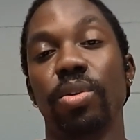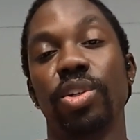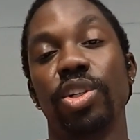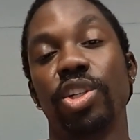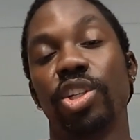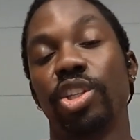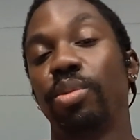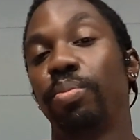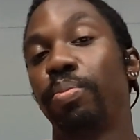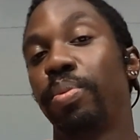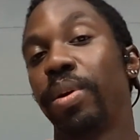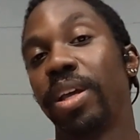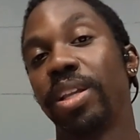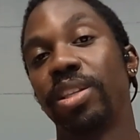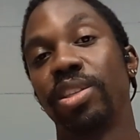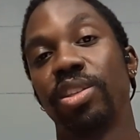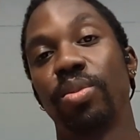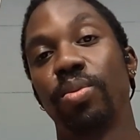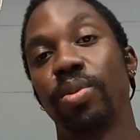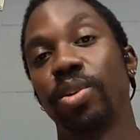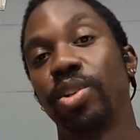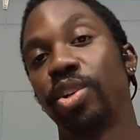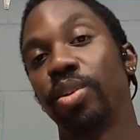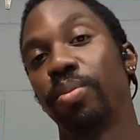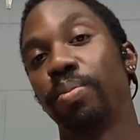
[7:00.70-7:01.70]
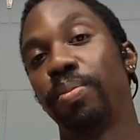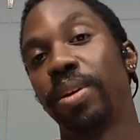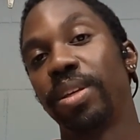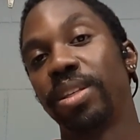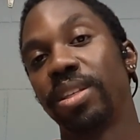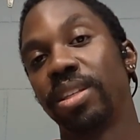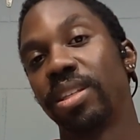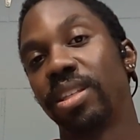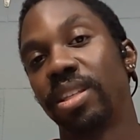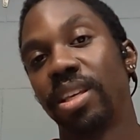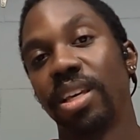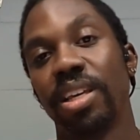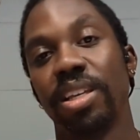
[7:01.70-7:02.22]
it just depends on what your
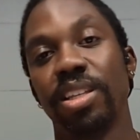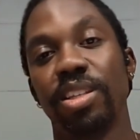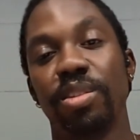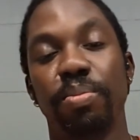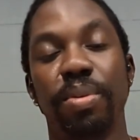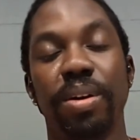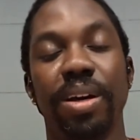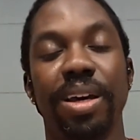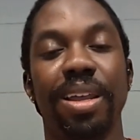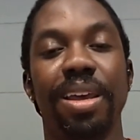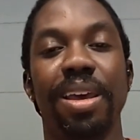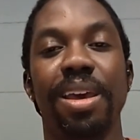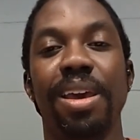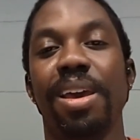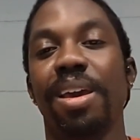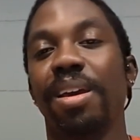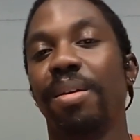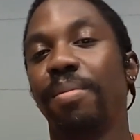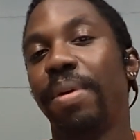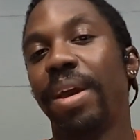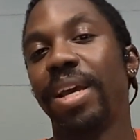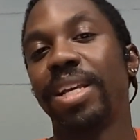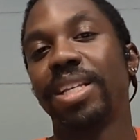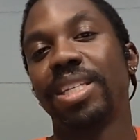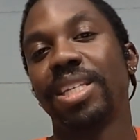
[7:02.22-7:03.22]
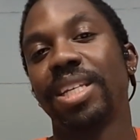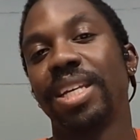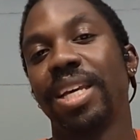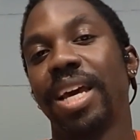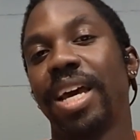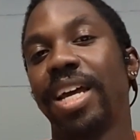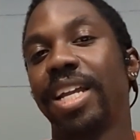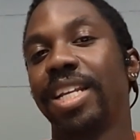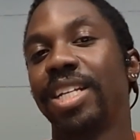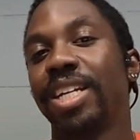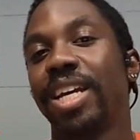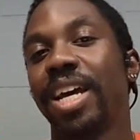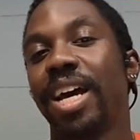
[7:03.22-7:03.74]
business is. But basically,
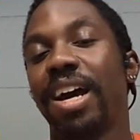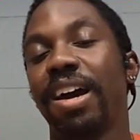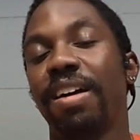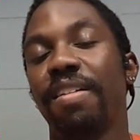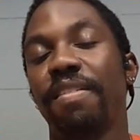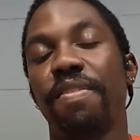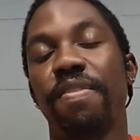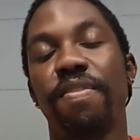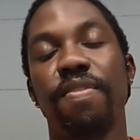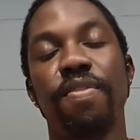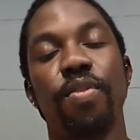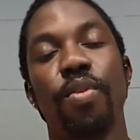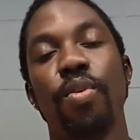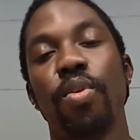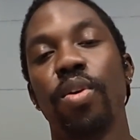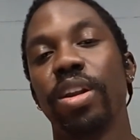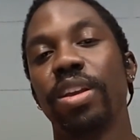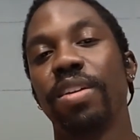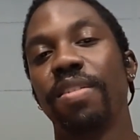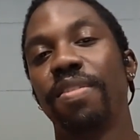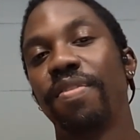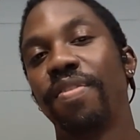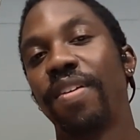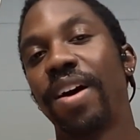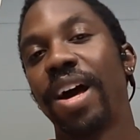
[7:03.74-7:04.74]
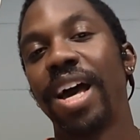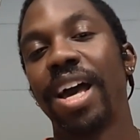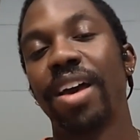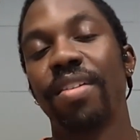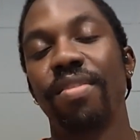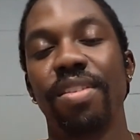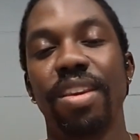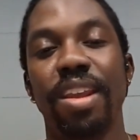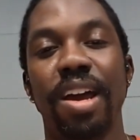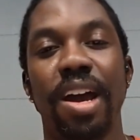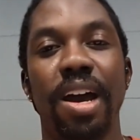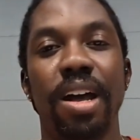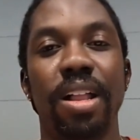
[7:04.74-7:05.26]
I got
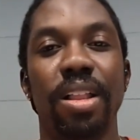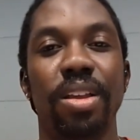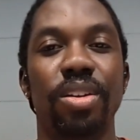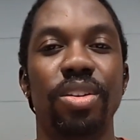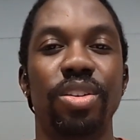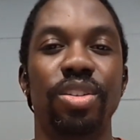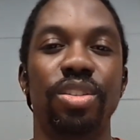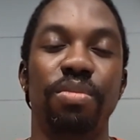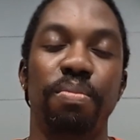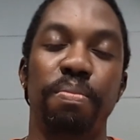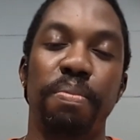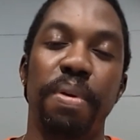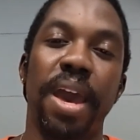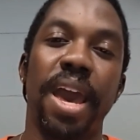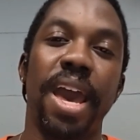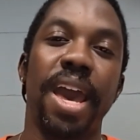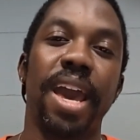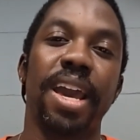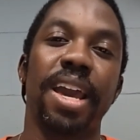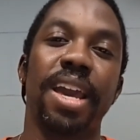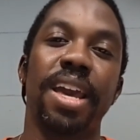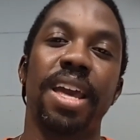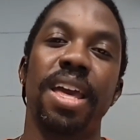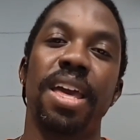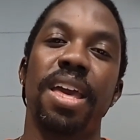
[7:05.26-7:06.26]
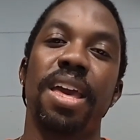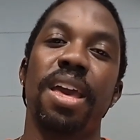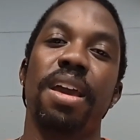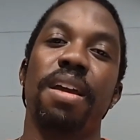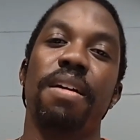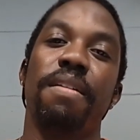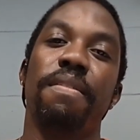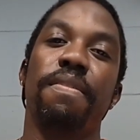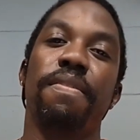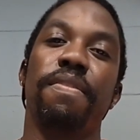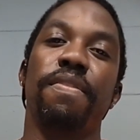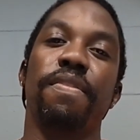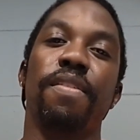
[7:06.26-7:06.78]
$45 back
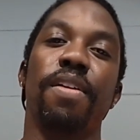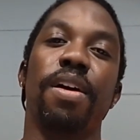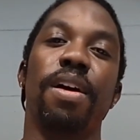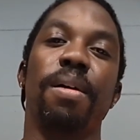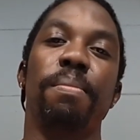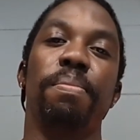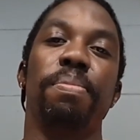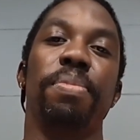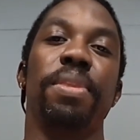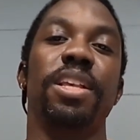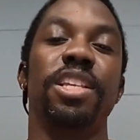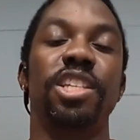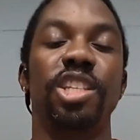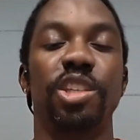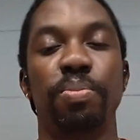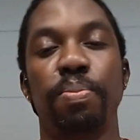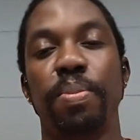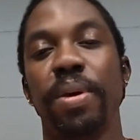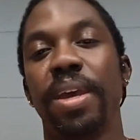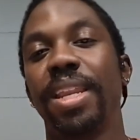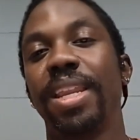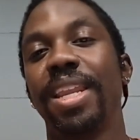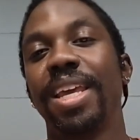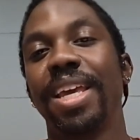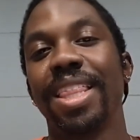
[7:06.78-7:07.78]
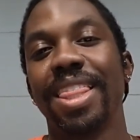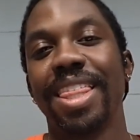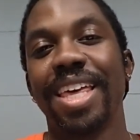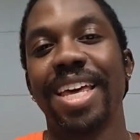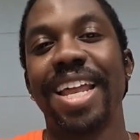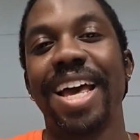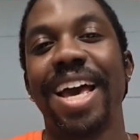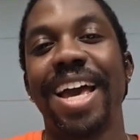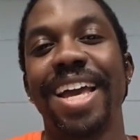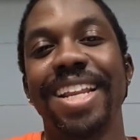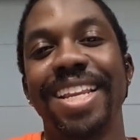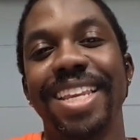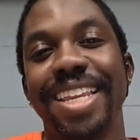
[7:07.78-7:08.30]
from the spending that
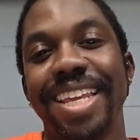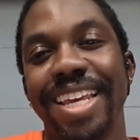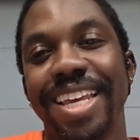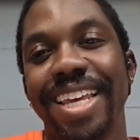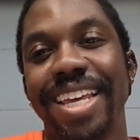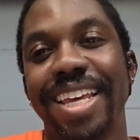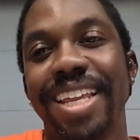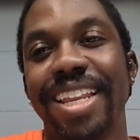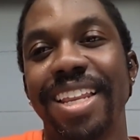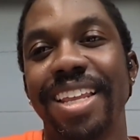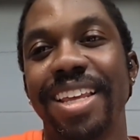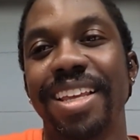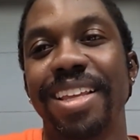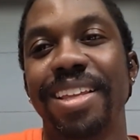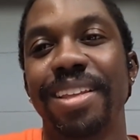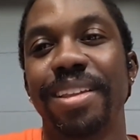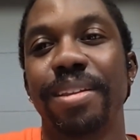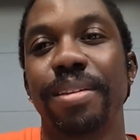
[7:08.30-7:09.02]
I did.